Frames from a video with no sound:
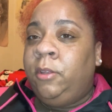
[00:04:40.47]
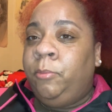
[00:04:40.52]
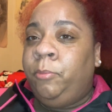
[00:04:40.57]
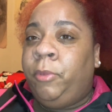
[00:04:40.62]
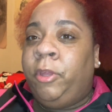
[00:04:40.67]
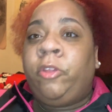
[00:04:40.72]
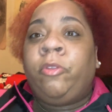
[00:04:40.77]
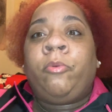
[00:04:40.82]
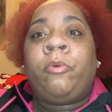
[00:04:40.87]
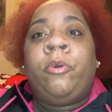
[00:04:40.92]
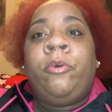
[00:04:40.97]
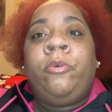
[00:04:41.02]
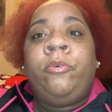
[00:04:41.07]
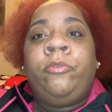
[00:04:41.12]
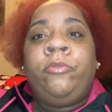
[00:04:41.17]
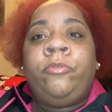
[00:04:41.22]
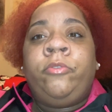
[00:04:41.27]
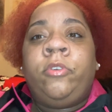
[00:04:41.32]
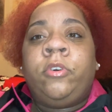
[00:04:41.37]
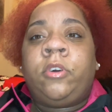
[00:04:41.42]

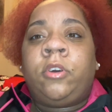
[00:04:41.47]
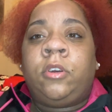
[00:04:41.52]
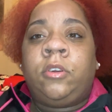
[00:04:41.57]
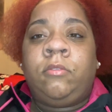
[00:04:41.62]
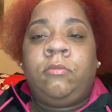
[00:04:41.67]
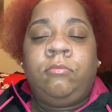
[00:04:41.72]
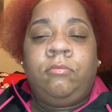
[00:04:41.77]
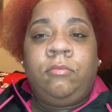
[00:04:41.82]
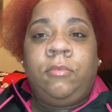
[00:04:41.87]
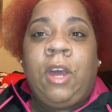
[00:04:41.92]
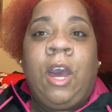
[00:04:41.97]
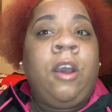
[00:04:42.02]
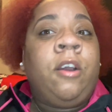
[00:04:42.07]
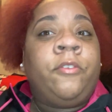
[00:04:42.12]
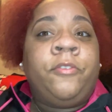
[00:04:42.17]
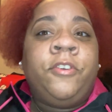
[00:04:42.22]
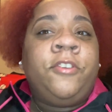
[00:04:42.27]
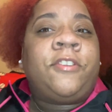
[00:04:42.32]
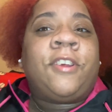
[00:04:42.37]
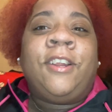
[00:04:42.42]
betrothed, or
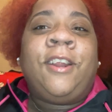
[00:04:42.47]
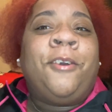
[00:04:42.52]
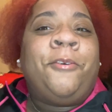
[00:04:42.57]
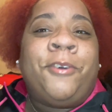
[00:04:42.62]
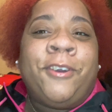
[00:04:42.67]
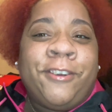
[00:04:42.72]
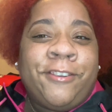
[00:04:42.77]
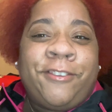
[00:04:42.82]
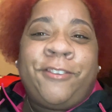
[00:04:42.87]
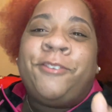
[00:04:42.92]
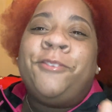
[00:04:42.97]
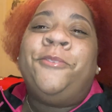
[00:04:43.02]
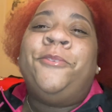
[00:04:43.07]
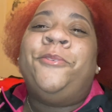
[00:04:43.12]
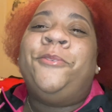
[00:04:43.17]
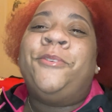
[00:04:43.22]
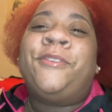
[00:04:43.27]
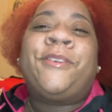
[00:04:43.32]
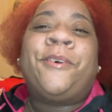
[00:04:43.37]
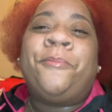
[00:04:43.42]
however you say that word,
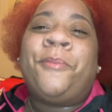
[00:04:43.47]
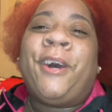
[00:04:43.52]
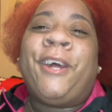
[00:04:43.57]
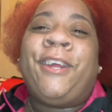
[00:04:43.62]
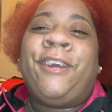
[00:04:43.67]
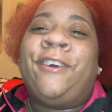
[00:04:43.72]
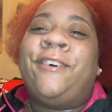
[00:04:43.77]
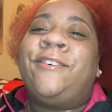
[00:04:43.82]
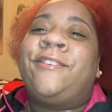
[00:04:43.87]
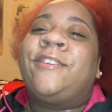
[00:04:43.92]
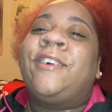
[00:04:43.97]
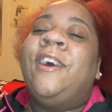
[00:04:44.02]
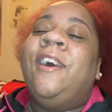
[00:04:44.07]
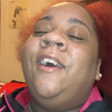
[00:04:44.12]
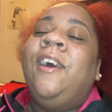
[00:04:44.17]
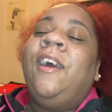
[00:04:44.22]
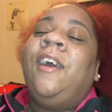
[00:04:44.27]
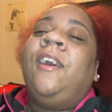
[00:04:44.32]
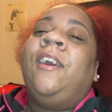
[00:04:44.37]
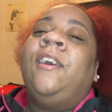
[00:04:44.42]
to somebody else.
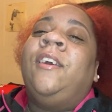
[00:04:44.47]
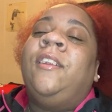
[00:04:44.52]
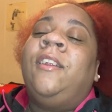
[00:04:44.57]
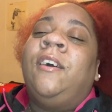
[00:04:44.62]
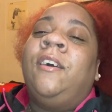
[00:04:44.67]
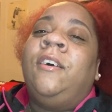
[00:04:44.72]
And